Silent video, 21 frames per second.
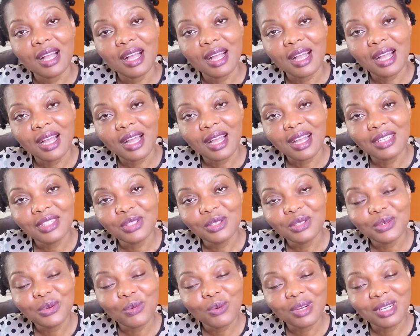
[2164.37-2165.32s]
I don't
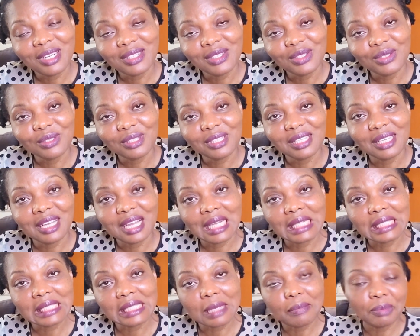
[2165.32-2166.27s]
know what else to say
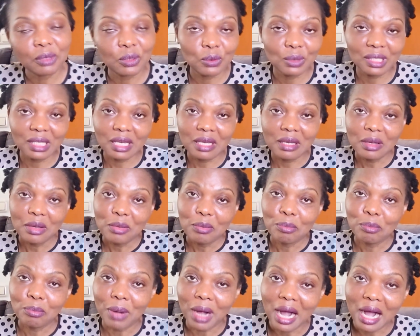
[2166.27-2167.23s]
except to say
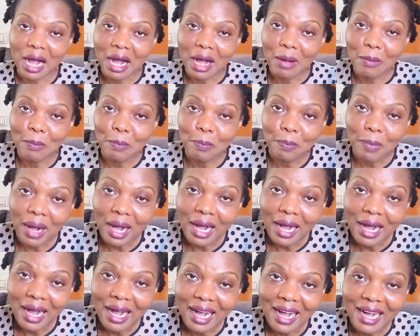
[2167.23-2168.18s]

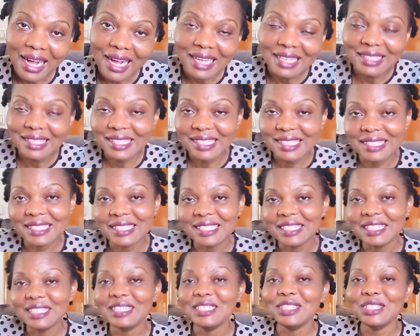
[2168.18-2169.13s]
bye-bye.
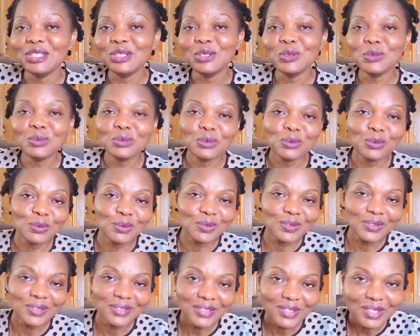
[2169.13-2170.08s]
See
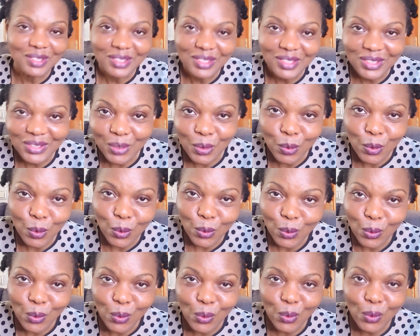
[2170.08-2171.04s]
you
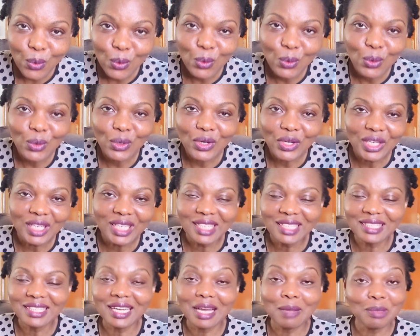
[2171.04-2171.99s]
soon.
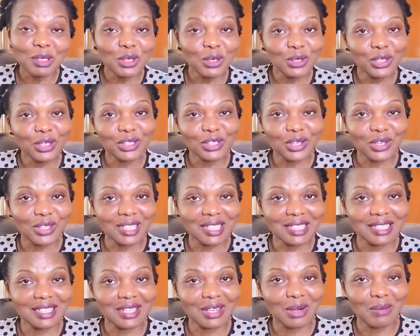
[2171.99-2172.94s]
Let me know your thoughts
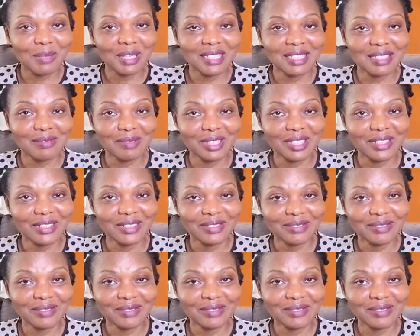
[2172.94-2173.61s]
in the comments below.